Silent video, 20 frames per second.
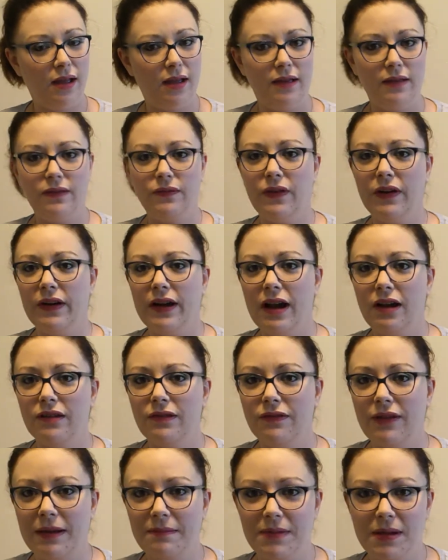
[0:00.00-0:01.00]
It's very hard to
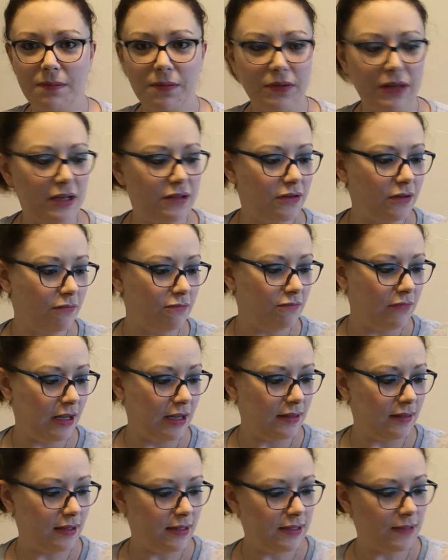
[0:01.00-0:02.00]
find people that don't like
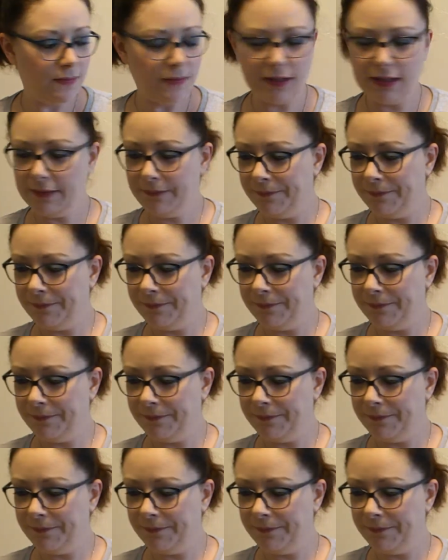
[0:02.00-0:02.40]
this one.